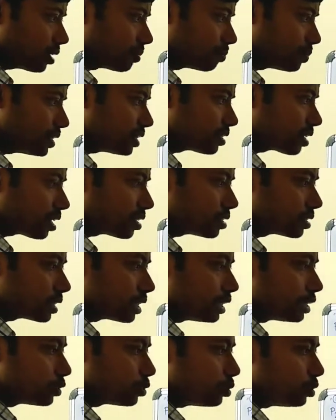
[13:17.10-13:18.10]
P star is
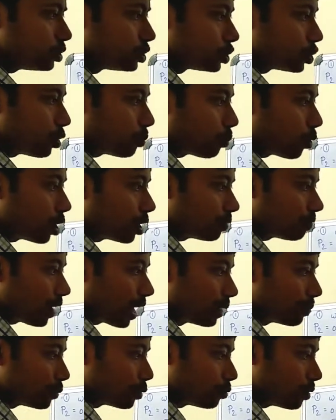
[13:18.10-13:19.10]
equal to
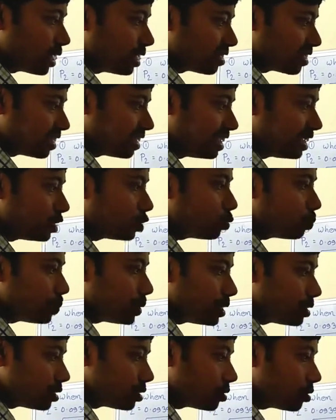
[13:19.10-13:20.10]
0.528 into
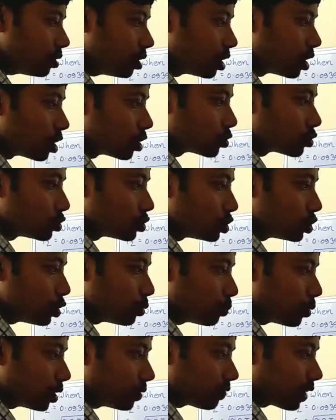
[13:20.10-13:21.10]
P0. So
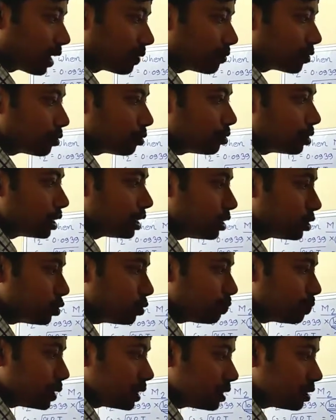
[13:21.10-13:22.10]
0.52 into
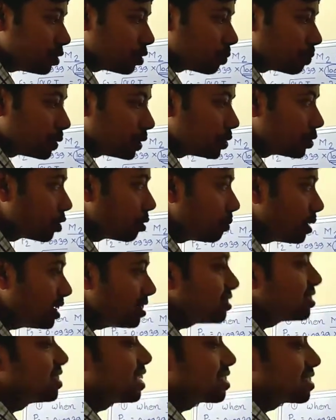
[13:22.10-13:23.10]
P0. P0
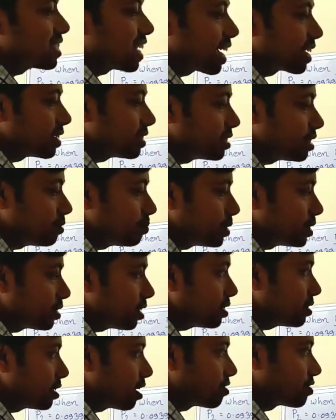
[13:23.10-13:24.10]
means the stagnation
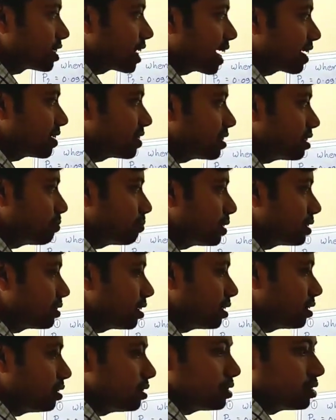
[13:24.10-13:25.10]
pressure. Now stagnation
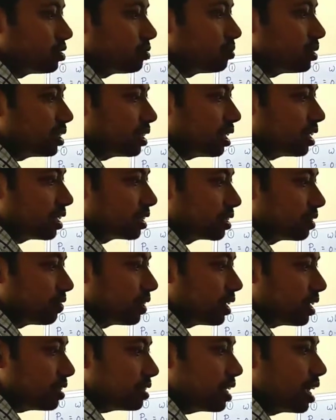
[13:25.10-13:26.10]
pressure in this numerical is
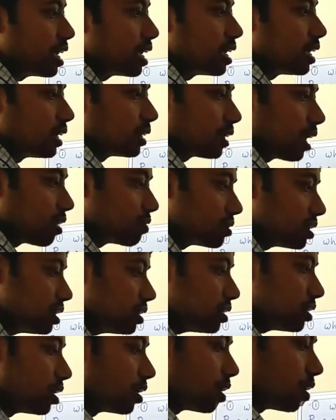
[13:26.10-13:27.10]
given as
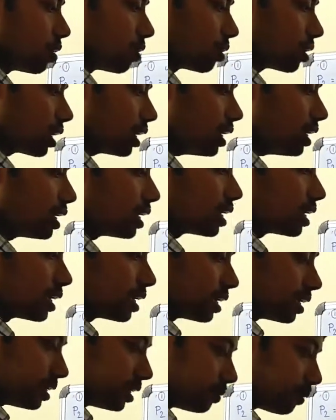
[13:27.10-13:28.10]
1000. Okay.
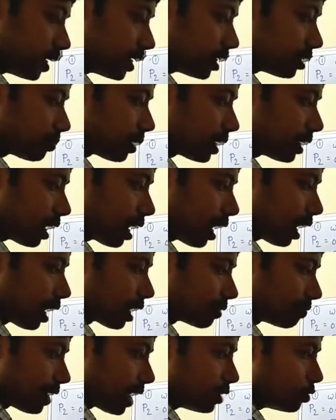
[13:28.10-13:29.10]
Divided by
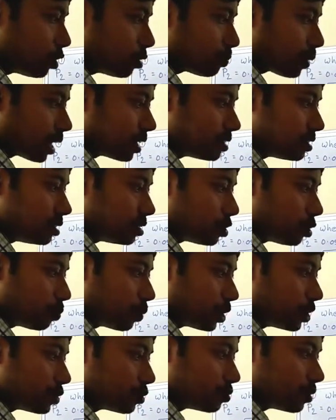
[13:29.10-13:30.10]
R. Value of R is
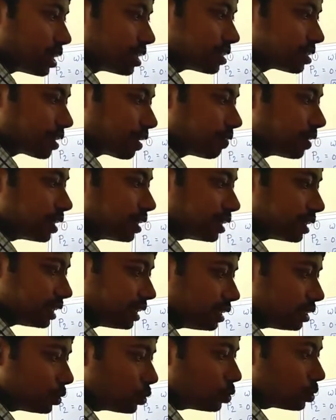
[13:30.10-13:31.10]
0.287
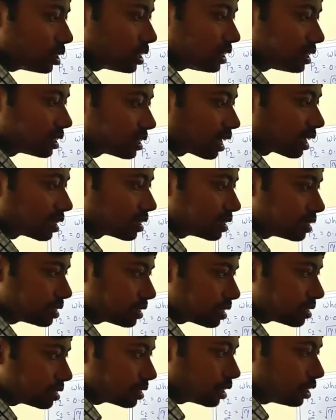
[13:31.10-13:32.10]
into T star. T
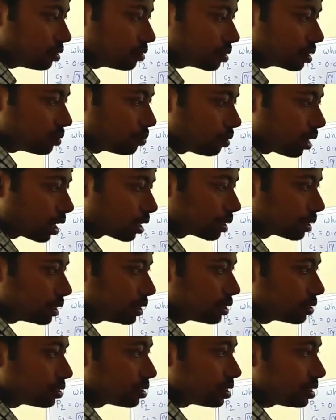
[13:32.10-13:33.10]
star is equal to what?
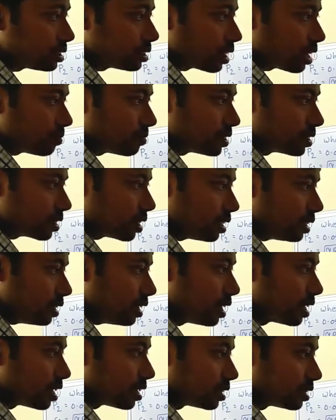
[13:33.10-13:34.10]
T star
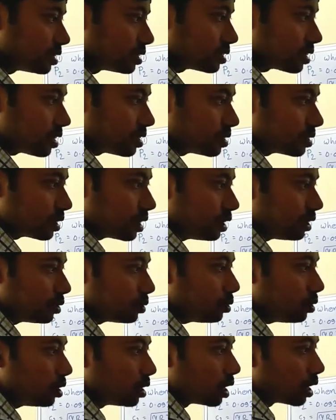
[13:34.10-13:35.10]
basically, T star is equal
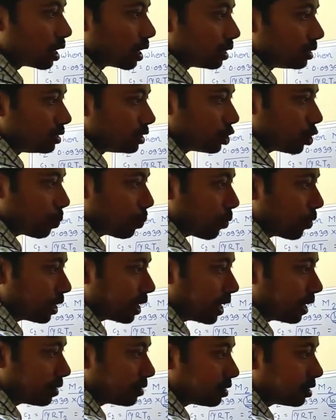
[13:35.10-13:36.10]
to
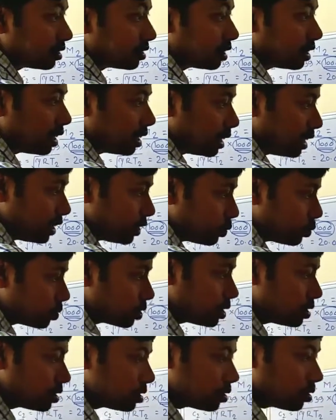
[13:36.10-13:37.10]
0.833 into
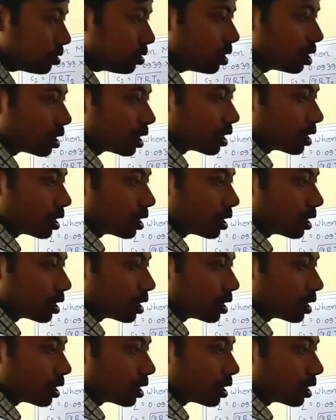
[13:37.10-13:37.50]
T0.